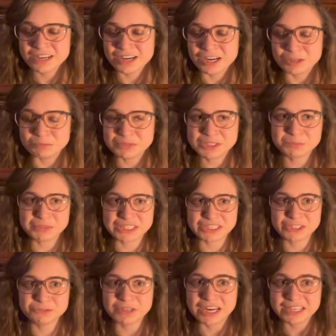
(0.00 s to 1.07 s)
um,
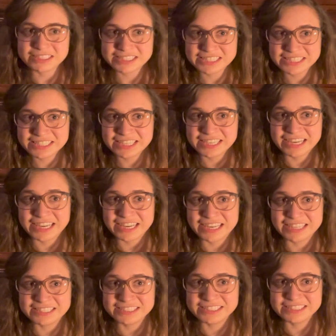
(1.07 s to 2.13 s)
spirituality
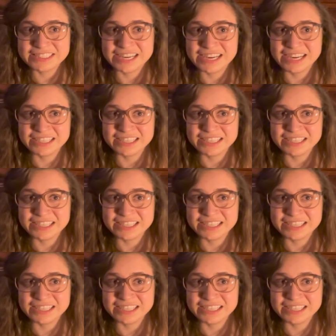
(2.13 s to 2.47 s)
and an